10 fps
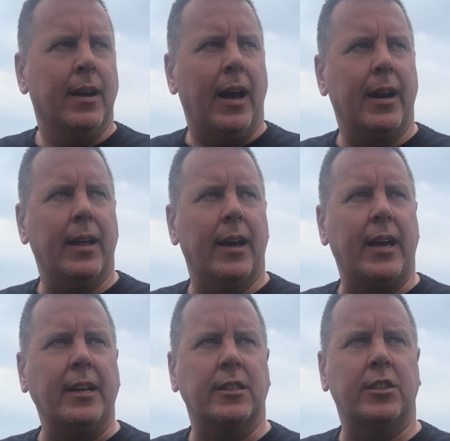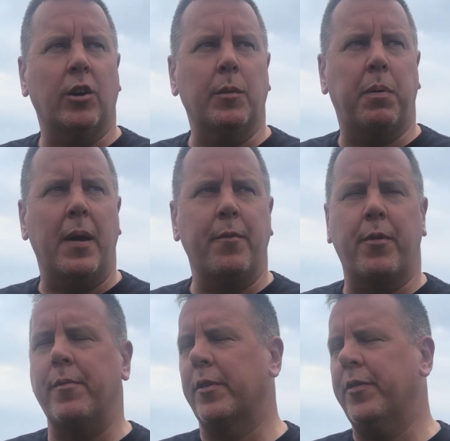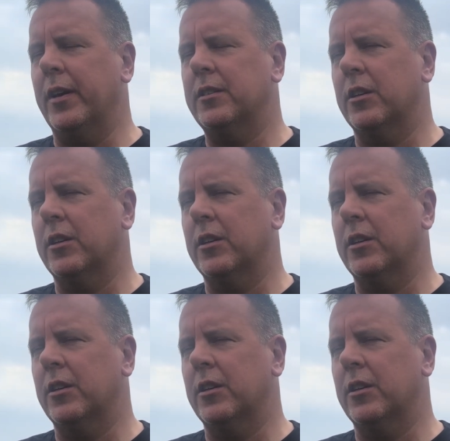against the side playing for everything, so